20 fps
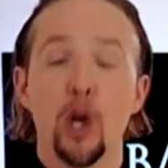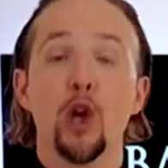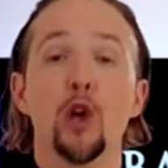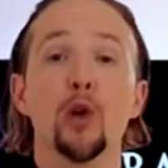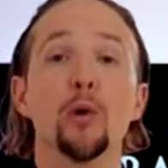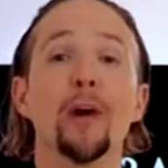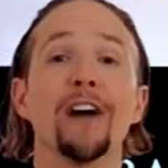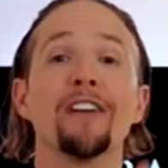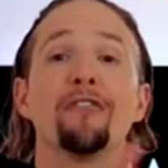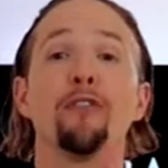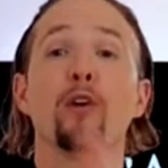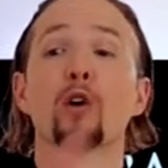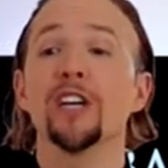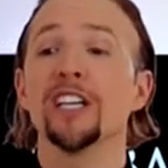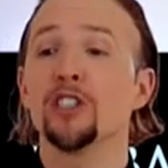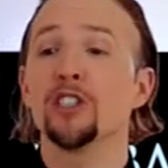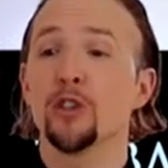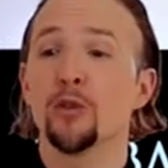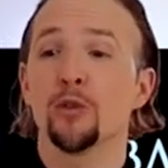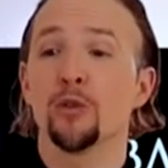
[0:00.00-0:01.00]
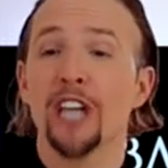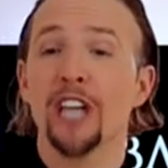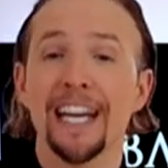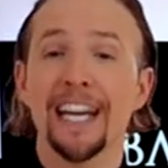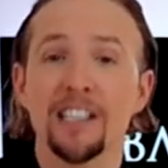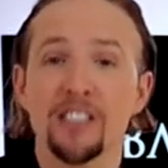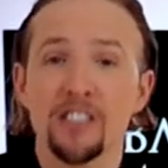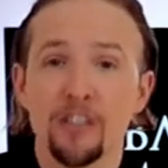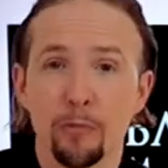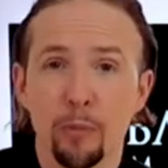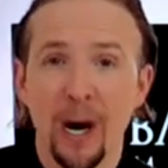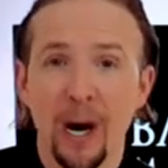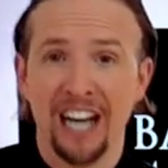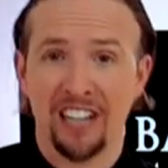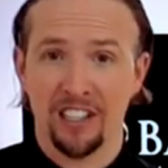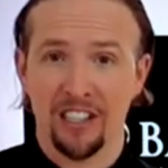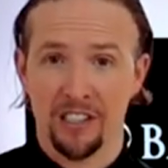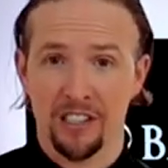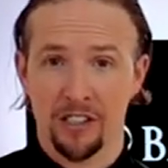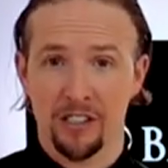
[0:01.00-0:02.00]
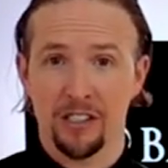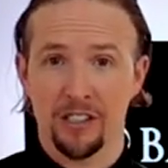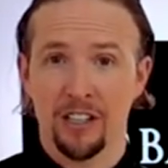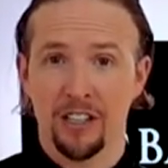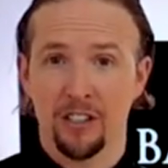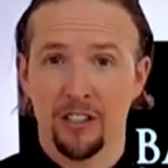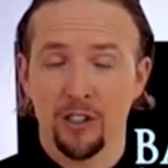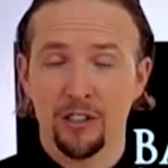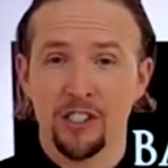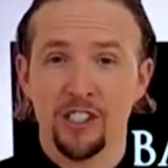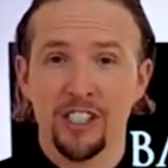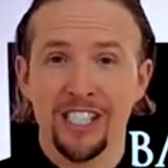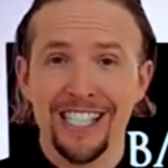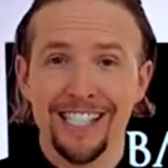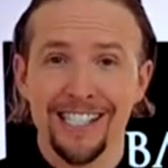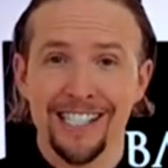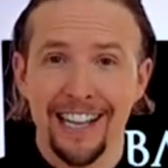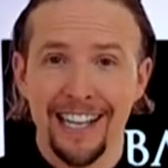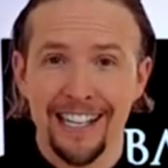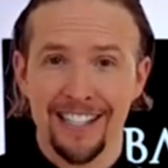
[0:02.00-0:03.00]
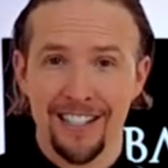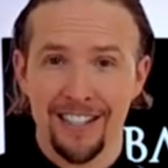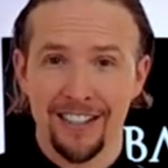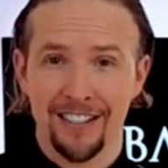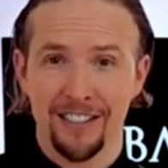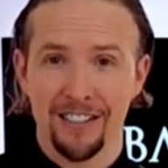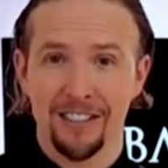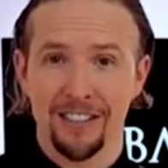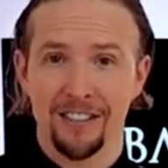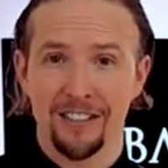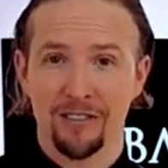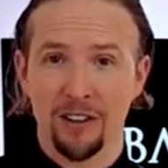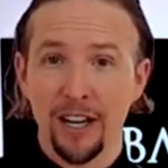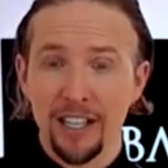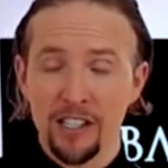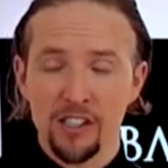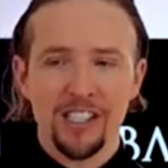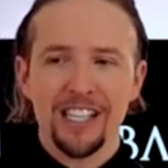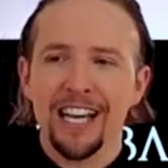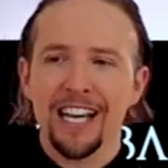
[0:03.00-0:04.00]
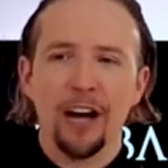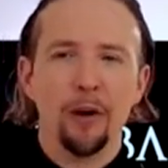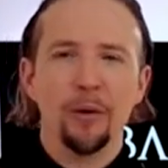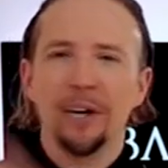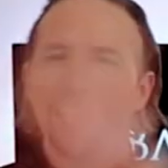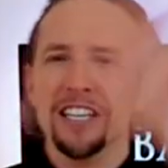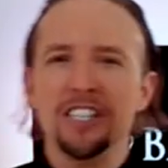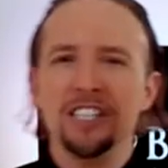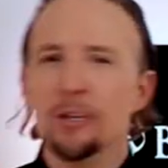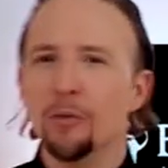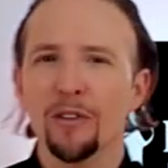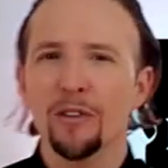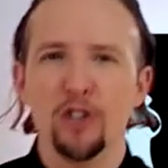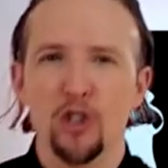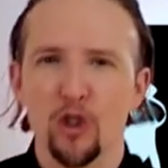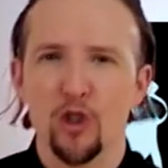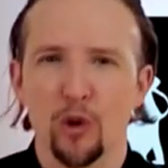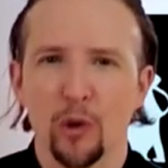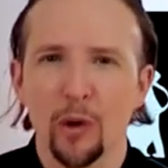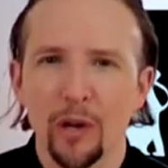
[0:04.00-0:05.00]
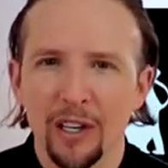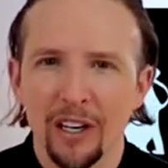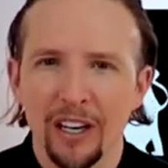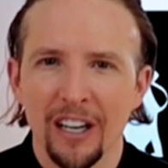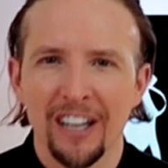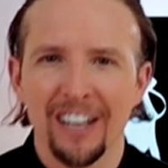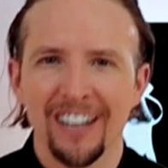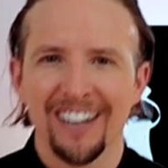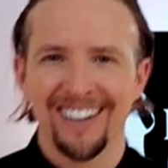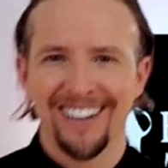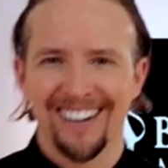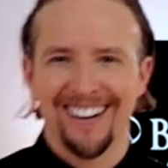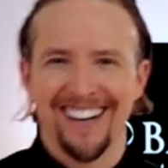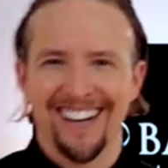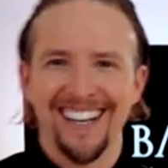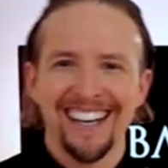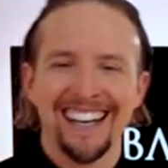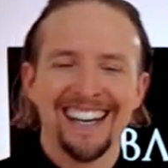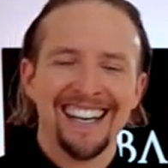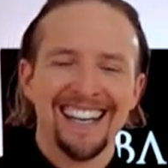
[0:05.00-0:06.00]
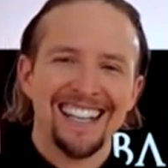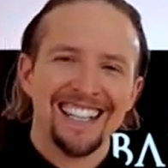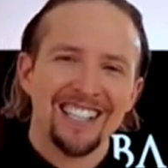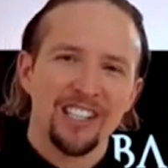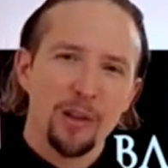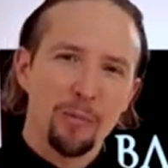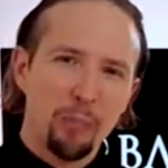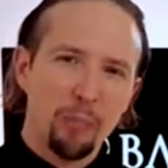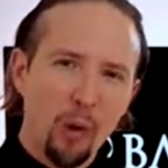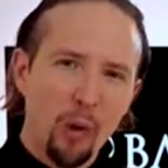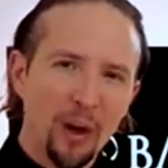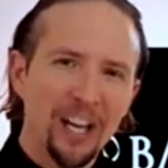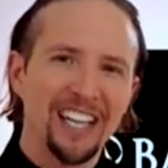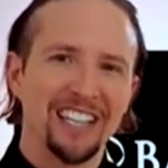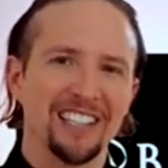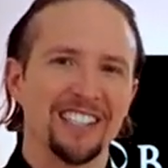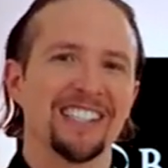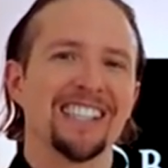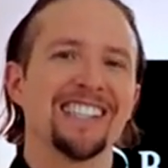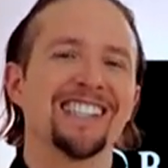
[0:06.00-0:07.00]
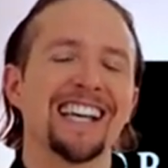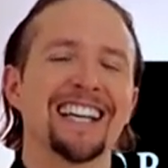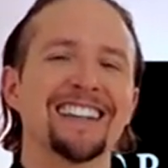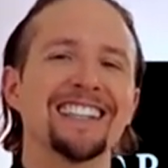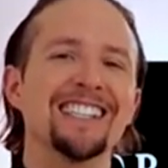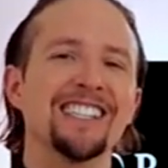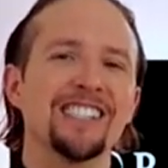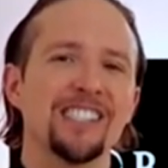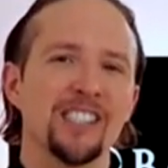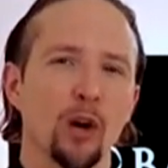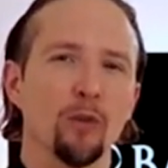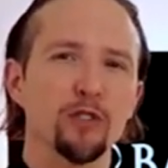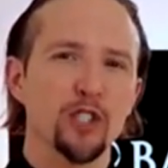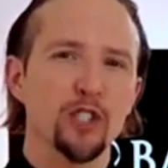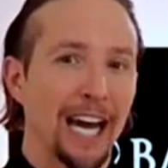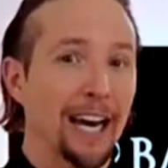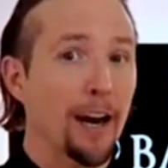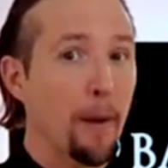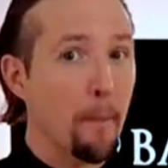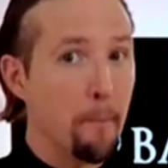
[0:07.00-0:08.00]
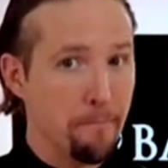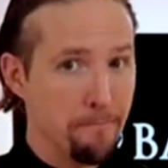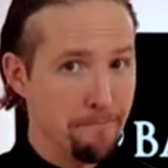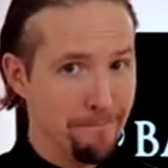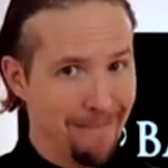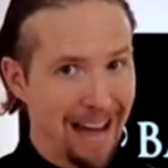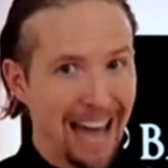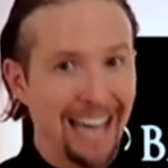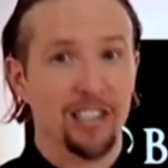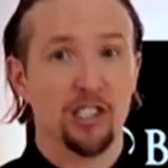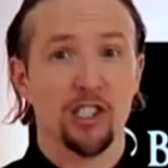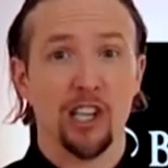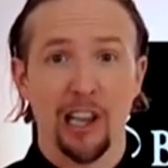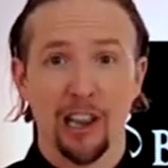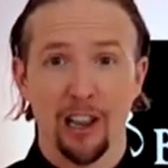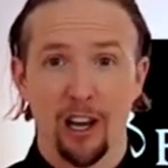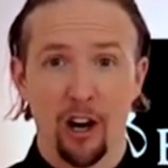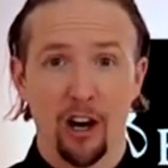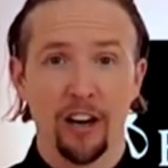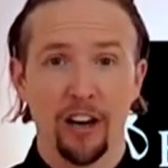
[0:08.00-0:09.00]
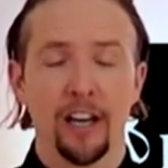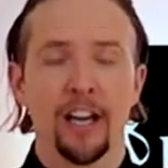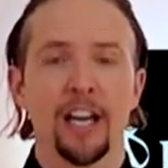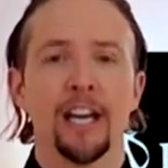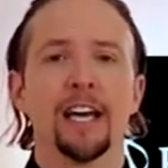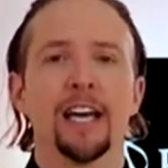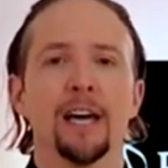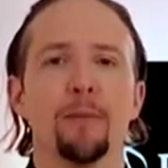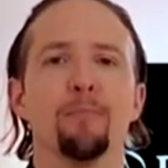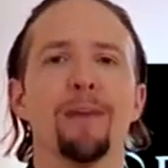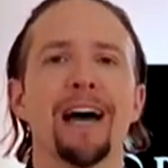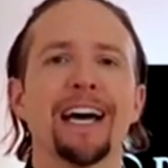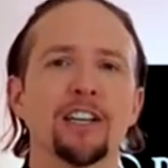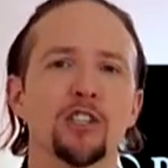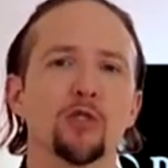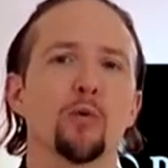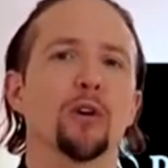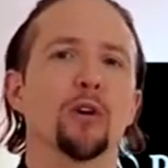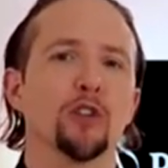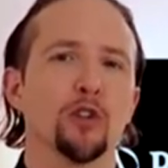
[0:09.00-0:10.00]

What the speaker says: You have 42 days of practice, not 6 lessons, right? See how easy we screw it, right? So the point is that this self-chatter matters a lot. It matters what you